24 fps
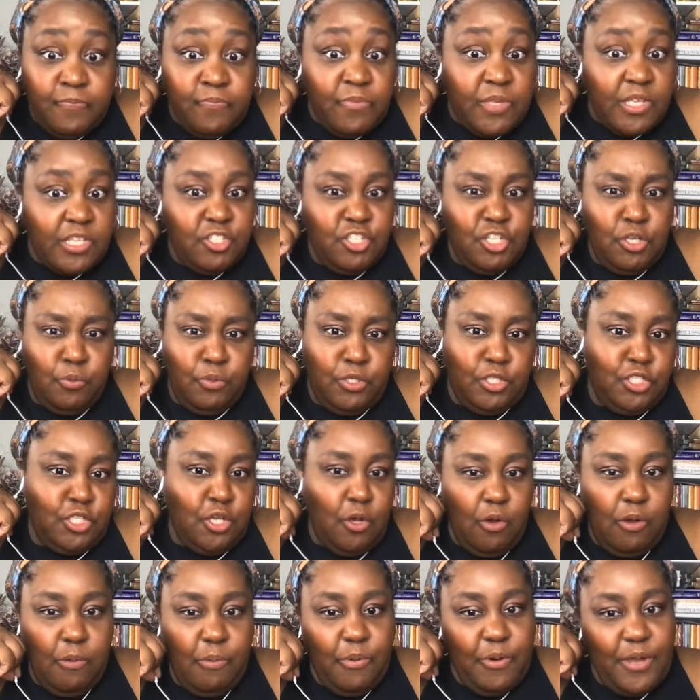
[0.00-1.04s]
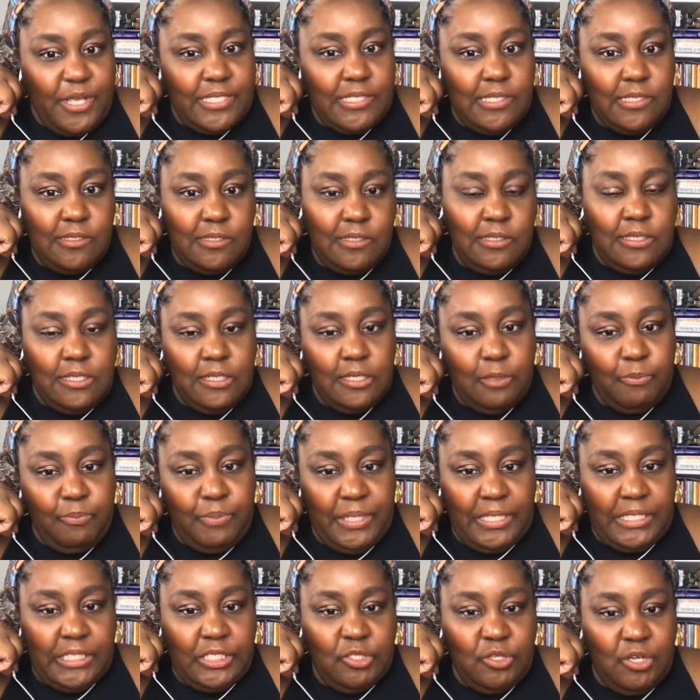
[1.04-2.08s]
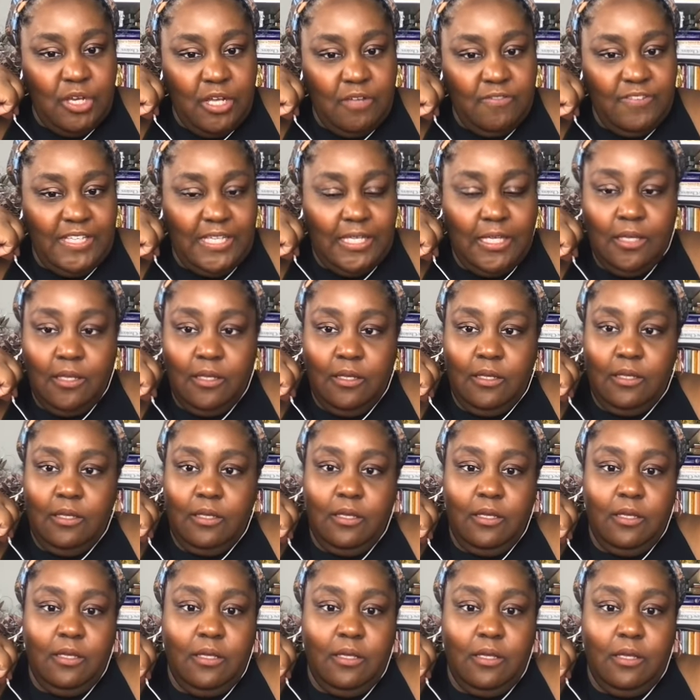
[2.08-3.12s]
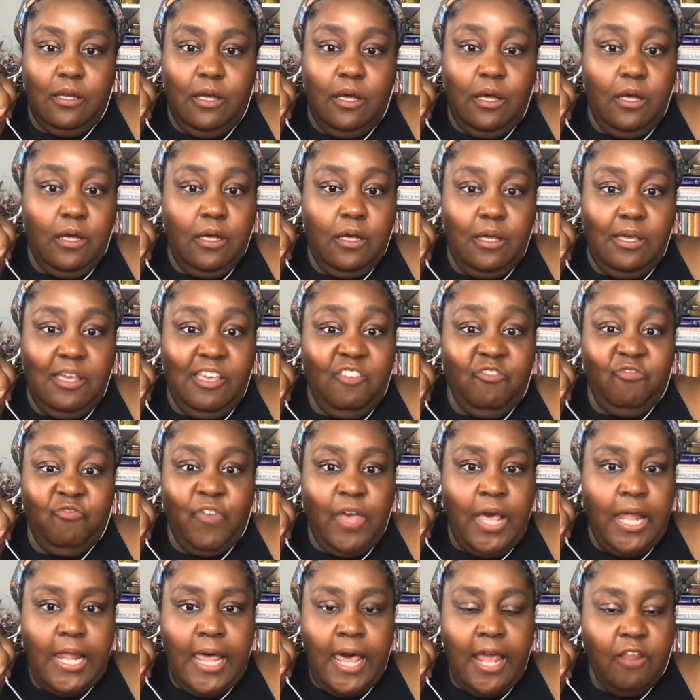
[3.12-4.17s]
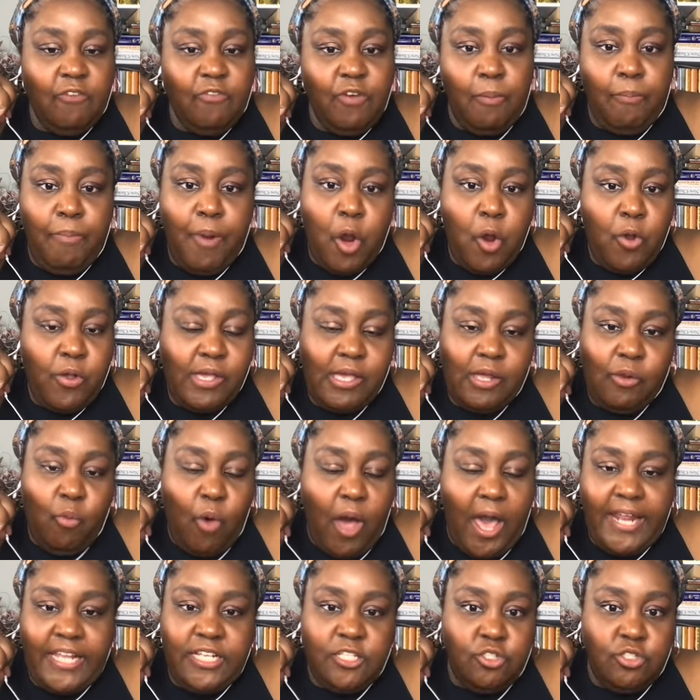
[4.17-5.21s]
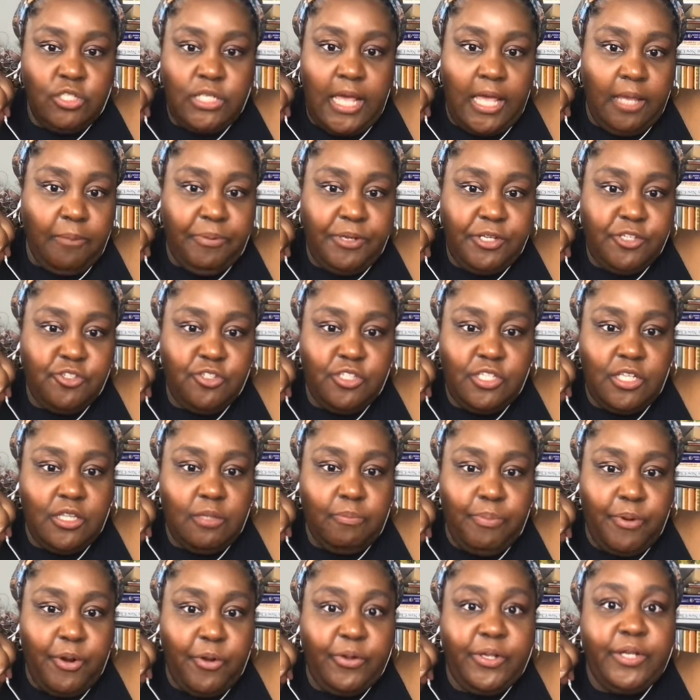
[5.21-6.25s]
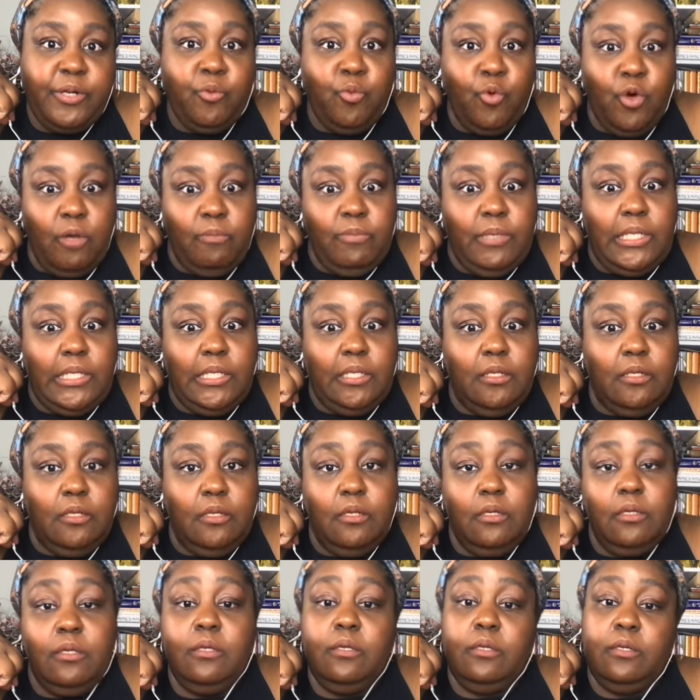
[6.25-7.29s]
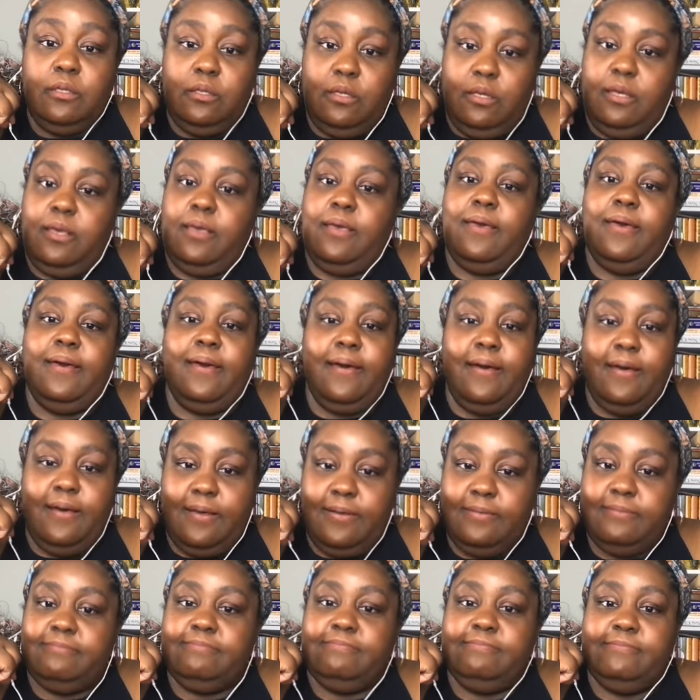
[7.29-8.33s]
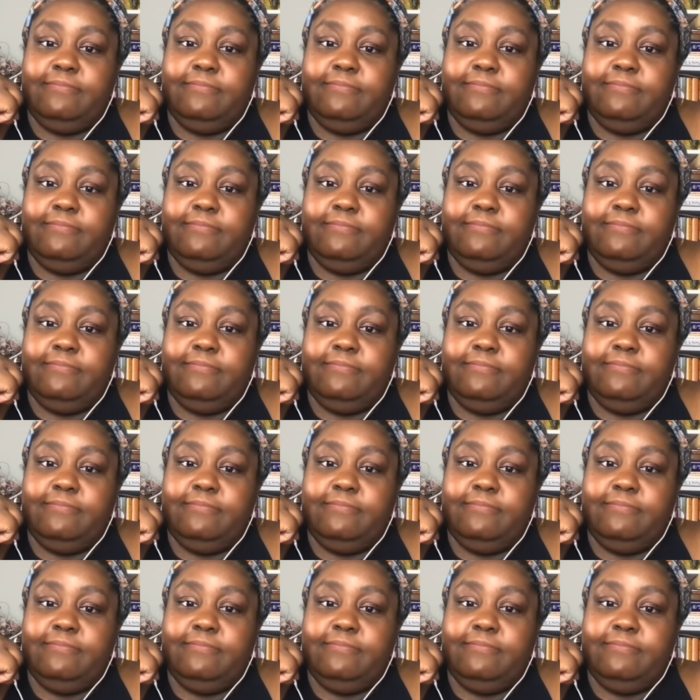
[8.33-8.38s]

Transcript: And she was so impressed that she took a picture of it. It fell out of a Birkin. Why didn't you take pictures of the Birkin woman? Yeah.